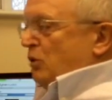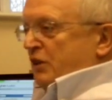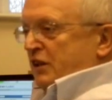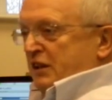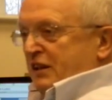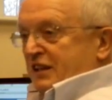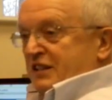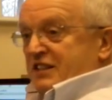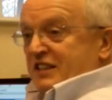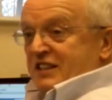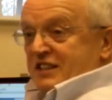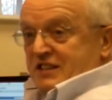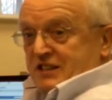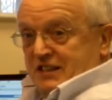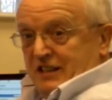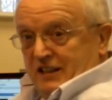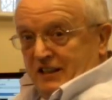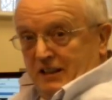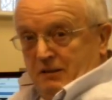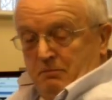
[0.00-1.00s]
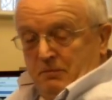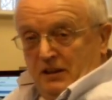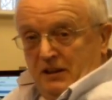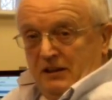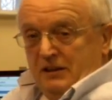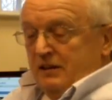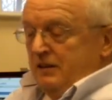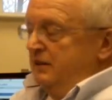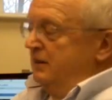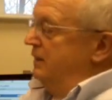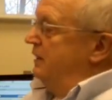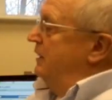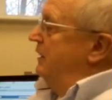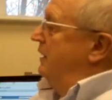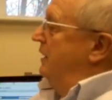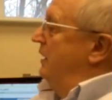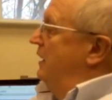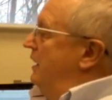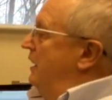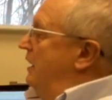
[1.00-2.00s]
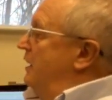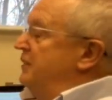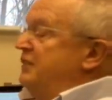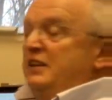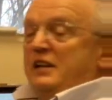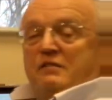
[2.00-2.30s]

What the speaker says: what it is it's telling me, and